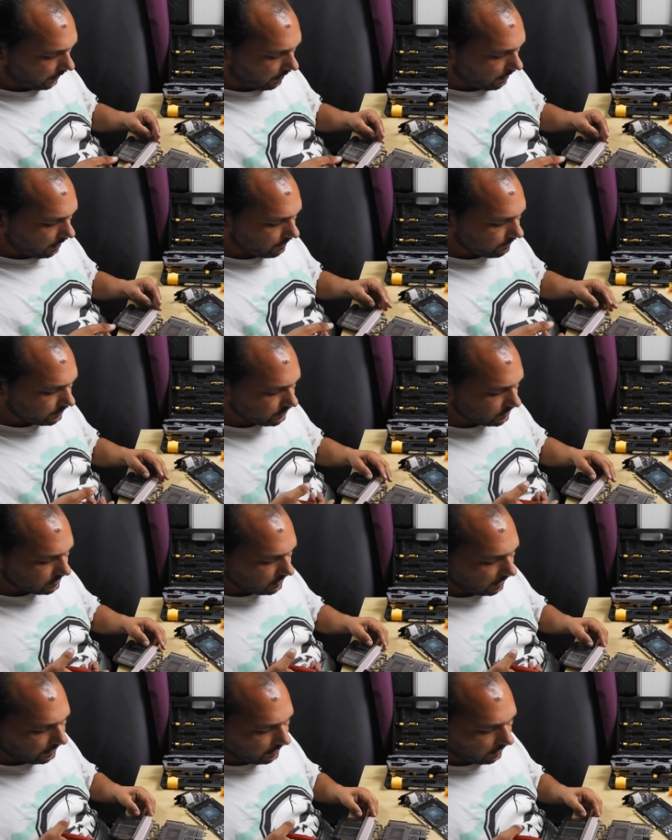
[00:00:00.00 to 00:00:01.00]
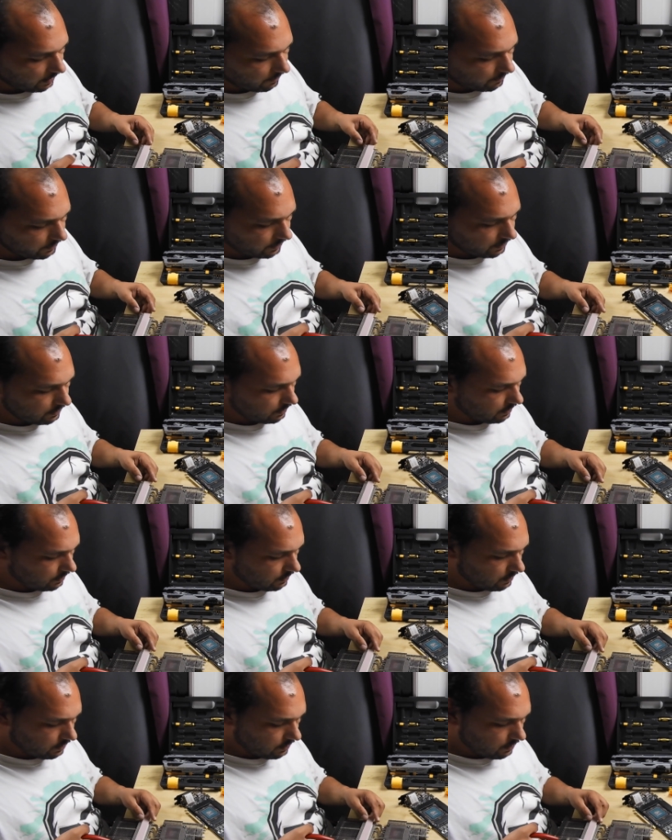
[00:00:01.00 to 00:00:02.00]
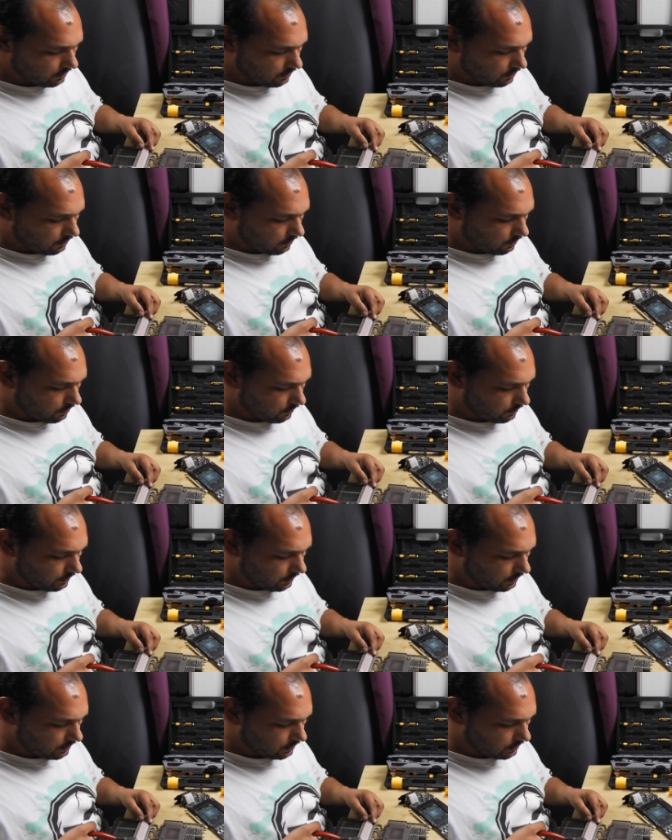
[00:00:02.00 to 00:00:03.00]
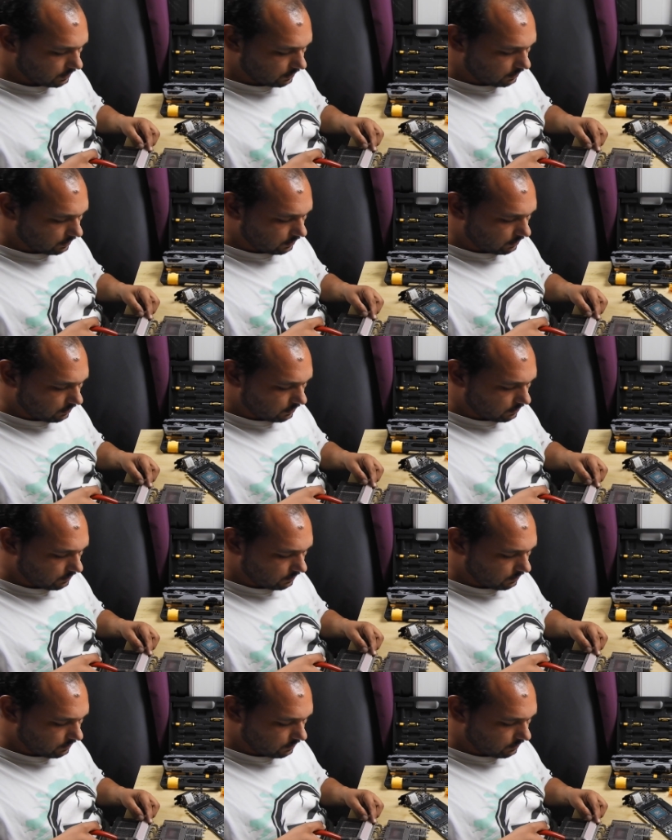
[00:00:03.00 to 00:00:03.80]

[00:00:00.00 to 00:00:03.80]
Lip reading: and I will just line it up on this, I